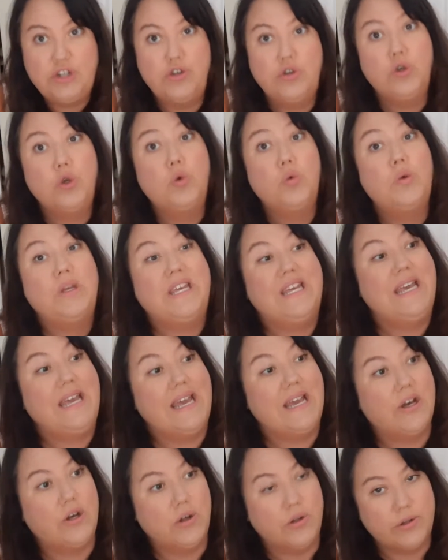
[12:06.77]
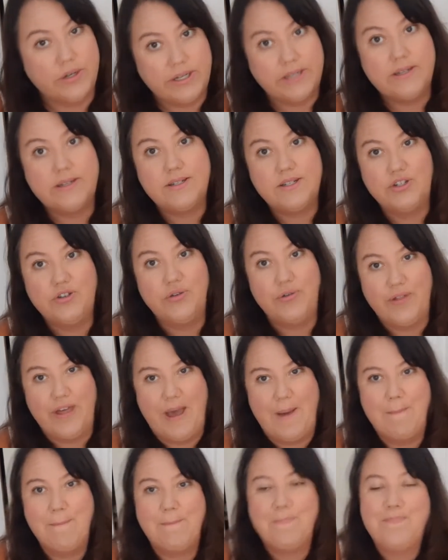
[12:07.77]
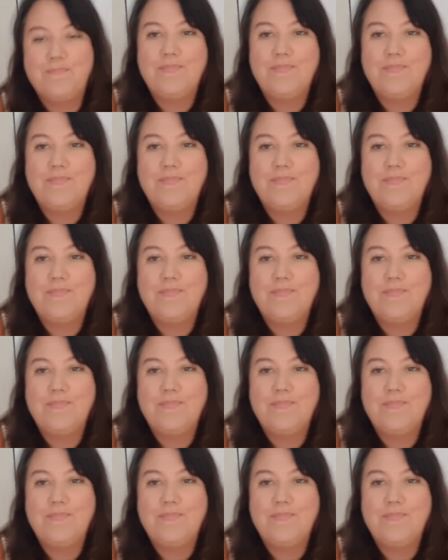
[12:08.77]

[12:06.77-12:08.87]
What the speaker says: You yield to them.